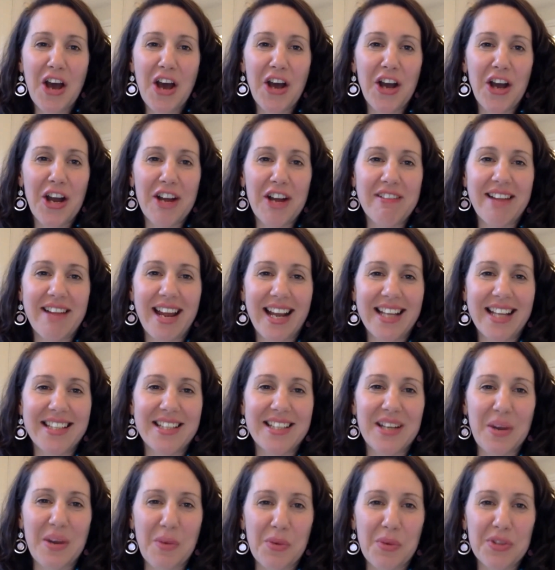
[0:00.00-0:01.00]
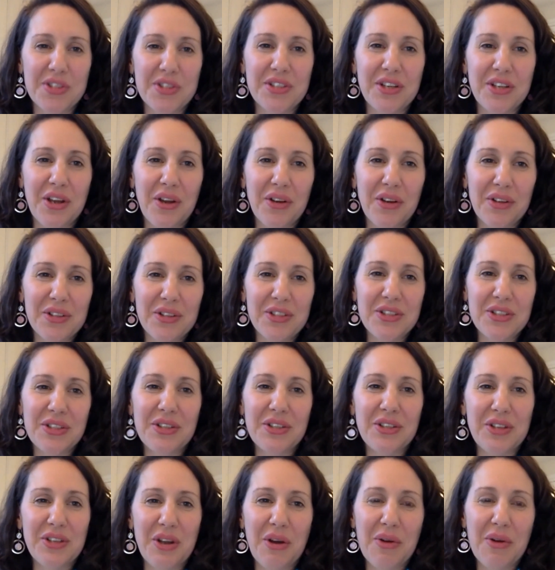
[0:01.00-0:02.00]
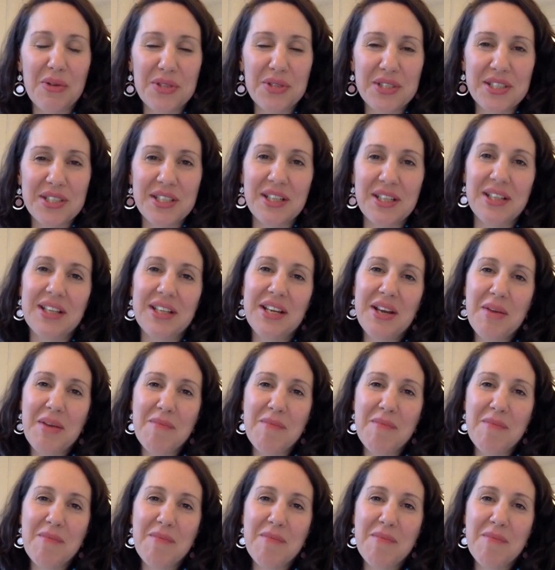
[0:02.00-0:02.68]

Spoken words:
correct, and I wasn't going to, you know, I was still